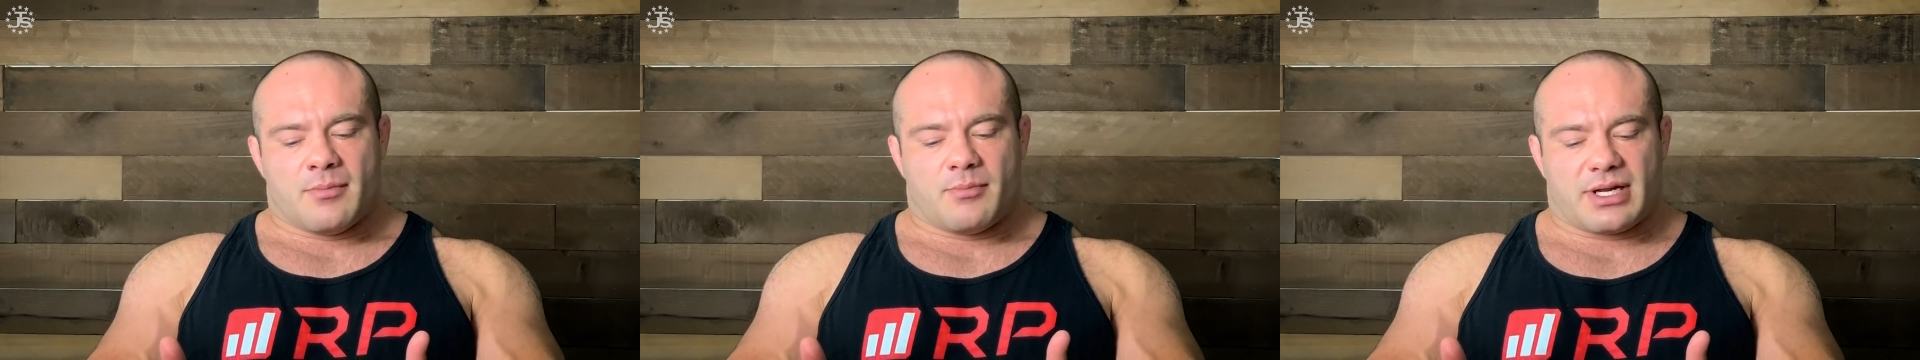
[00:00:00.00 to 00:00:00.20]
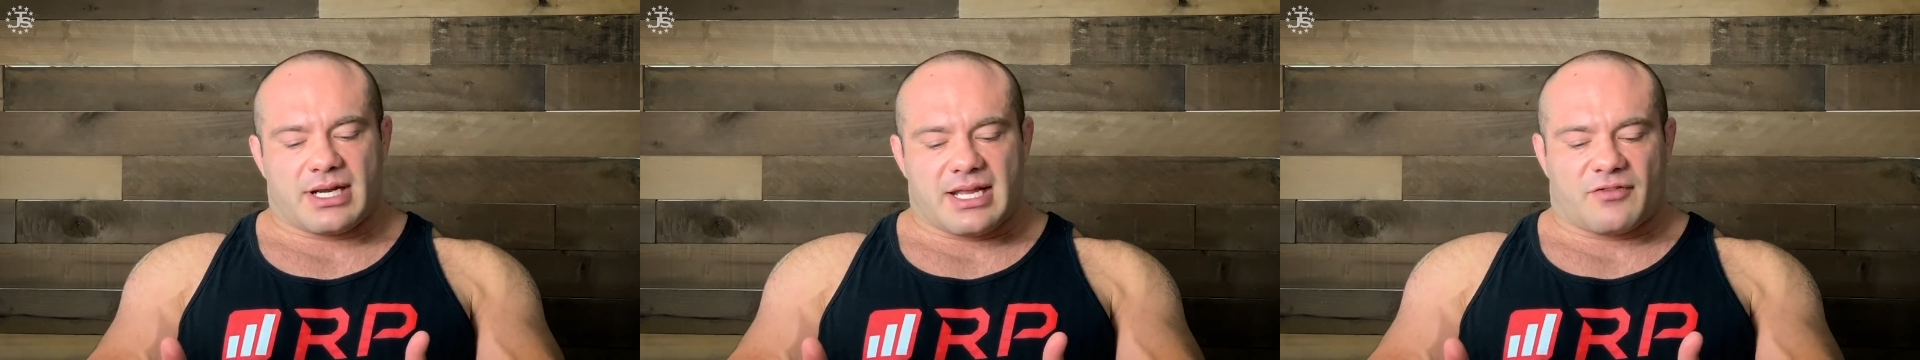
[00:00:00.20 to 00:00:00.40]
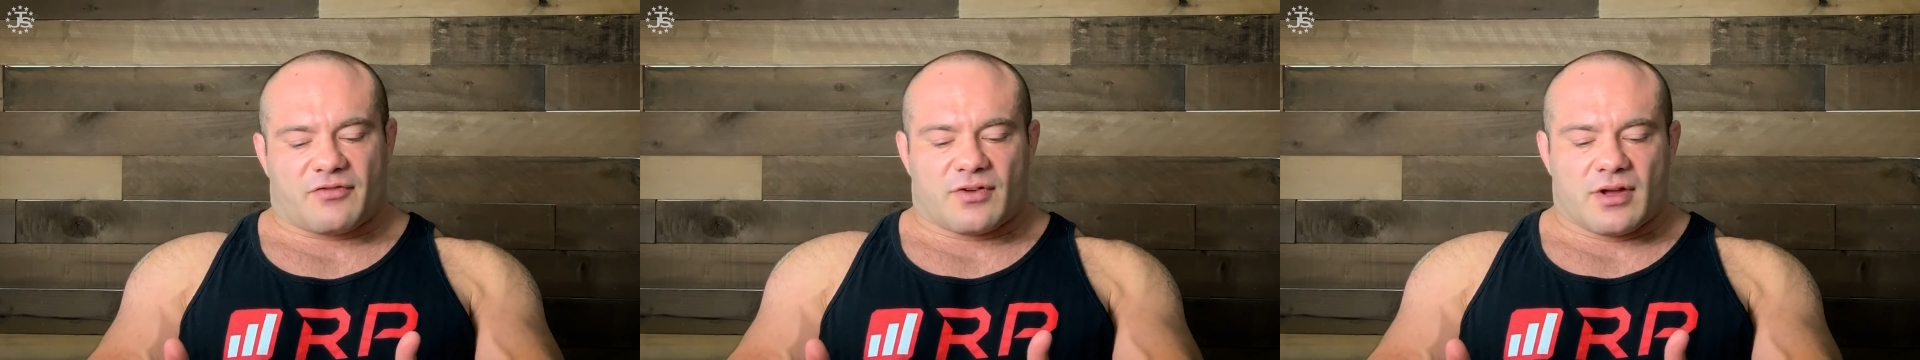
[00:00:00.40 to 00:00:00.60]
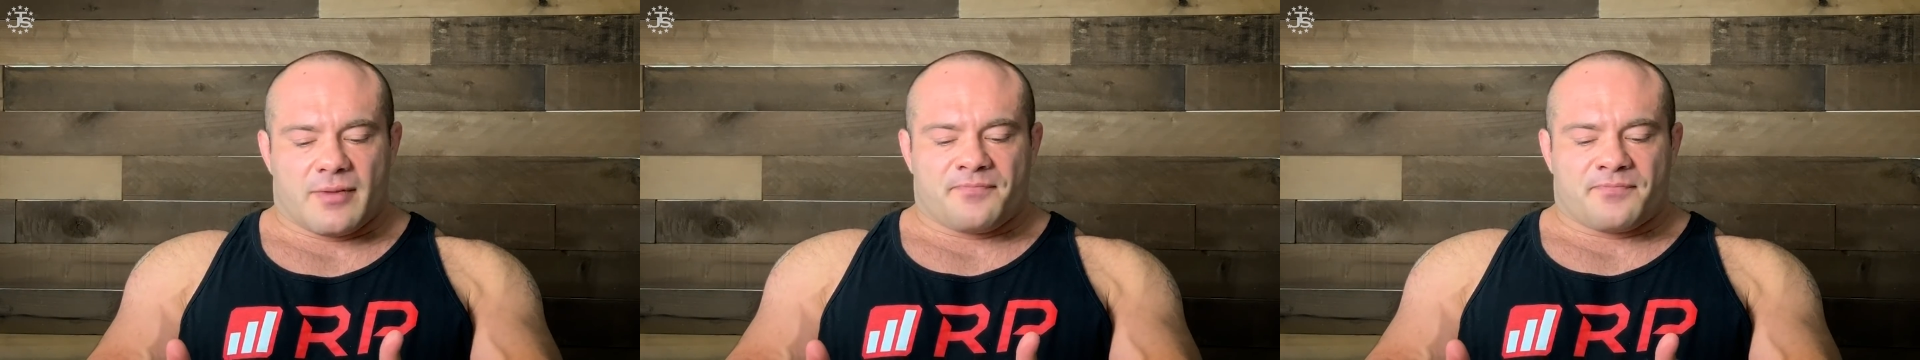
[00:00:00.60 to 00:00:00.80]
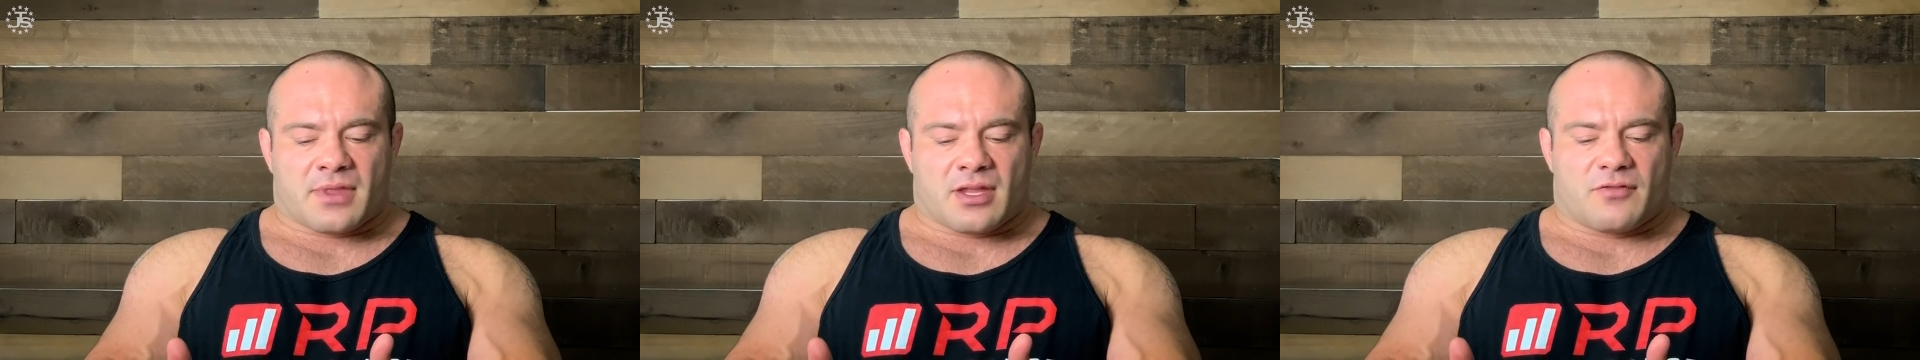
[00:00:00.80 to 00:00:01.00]
But if
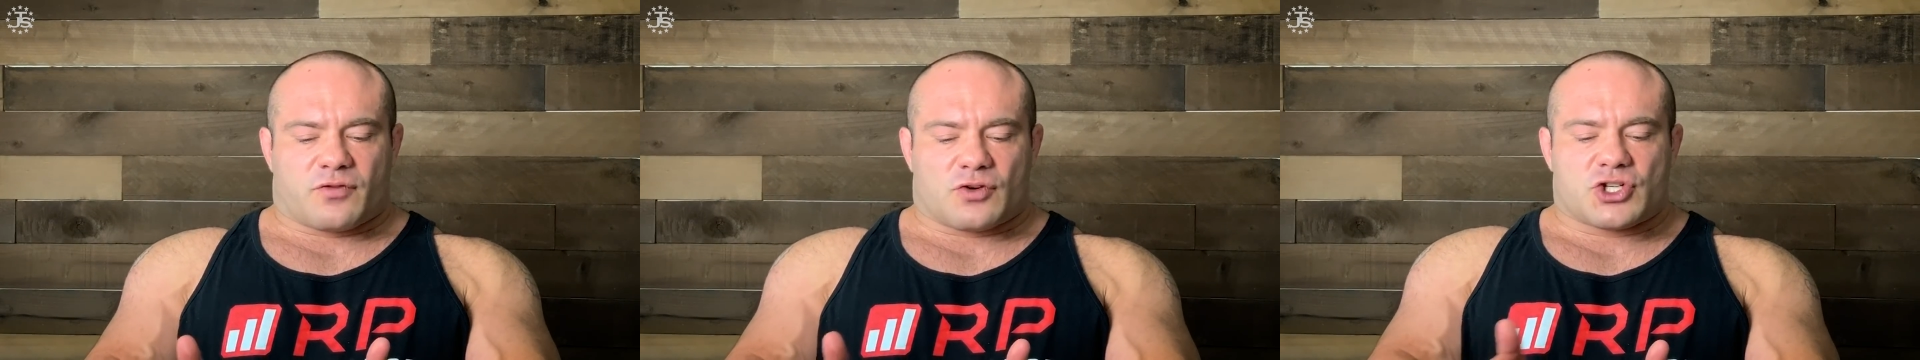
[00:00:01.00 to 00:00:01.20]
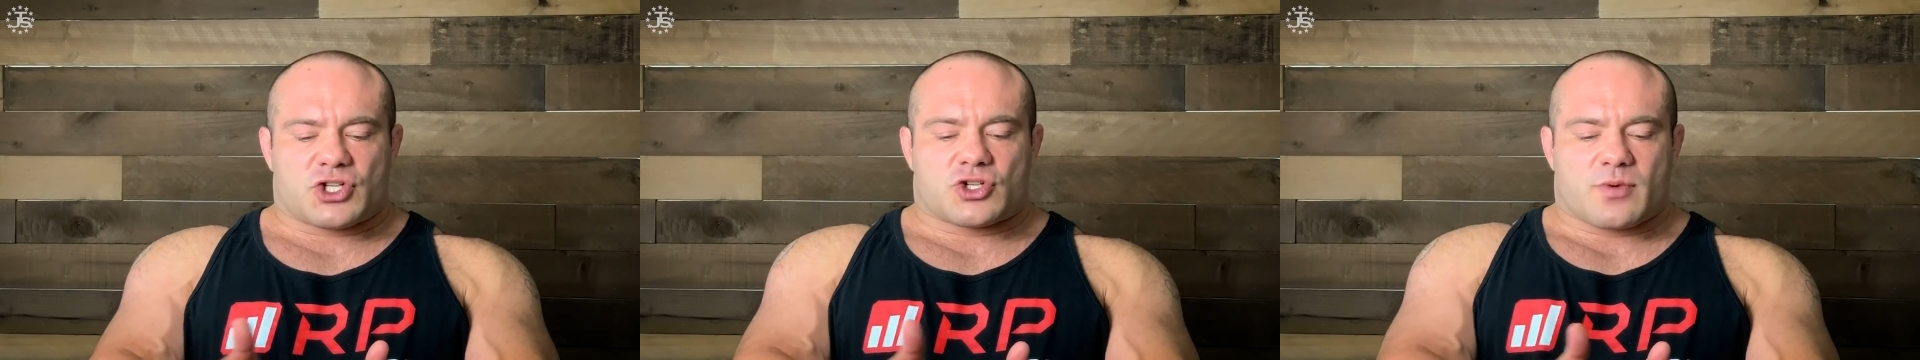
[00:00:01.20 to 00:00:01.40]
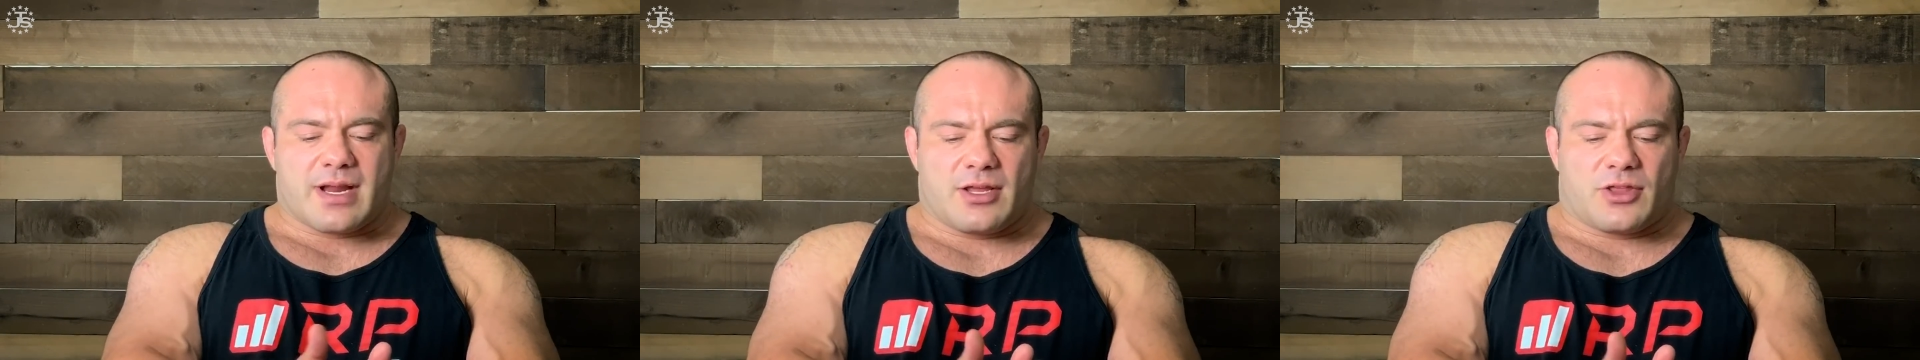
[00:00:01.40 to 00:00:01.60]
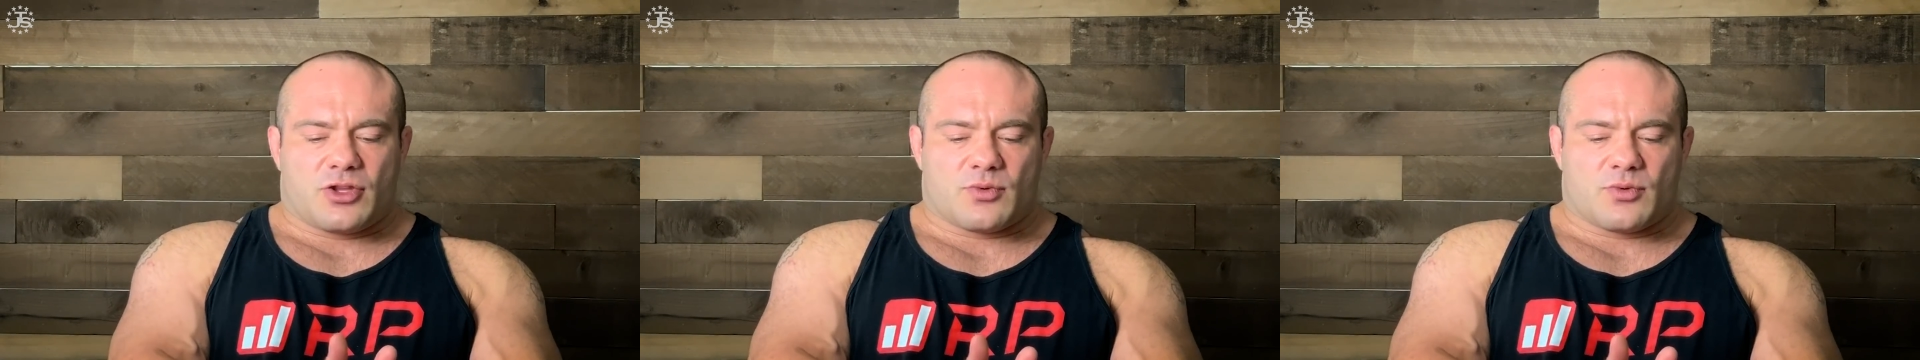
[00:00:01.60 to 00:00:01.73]
for strength